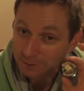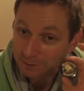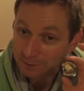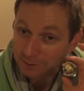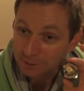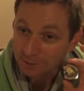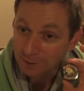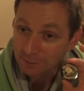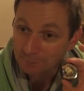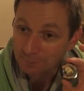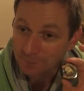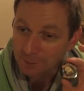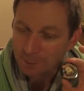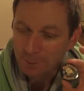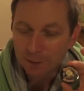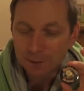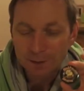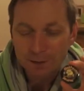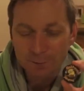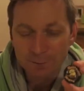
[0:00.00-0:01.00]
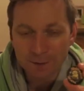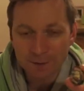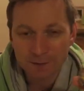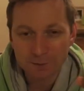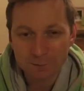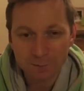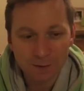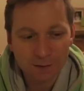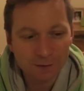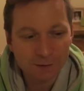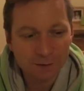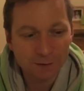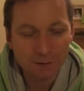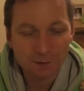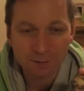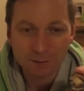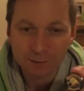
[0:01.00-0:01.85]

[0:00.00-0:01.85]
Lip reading: it's a bit like the Metal Militia